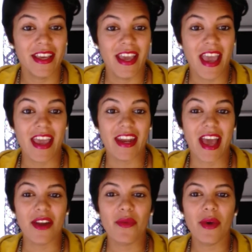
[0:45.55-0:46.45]
And
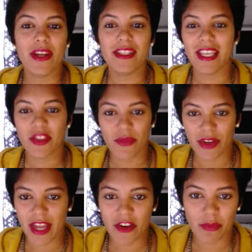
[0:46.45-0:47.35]
I don't want to take the
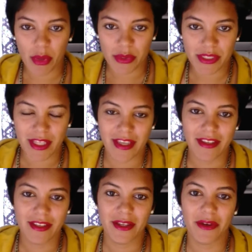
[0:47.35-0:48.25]
fun out of
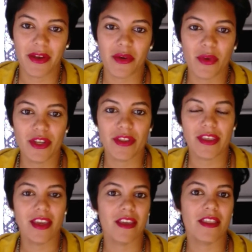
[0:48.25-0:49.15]
posting. I don't want you to
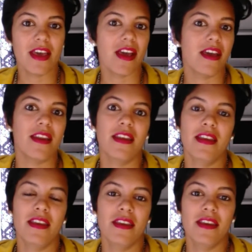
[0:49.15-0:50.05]
think that,
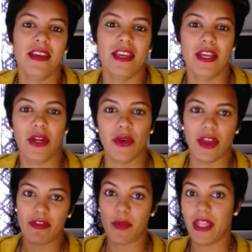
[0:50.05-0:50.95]
you
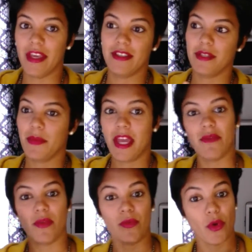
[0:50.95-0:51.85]
have to be like some kind
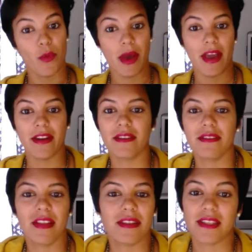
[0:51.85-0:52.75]
of a robot.
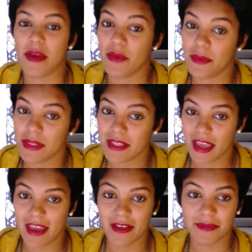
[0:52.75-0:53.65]
That's not what I'm
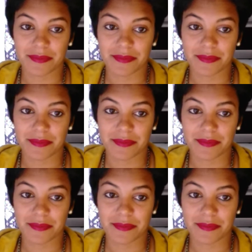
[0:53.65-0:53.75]
saying.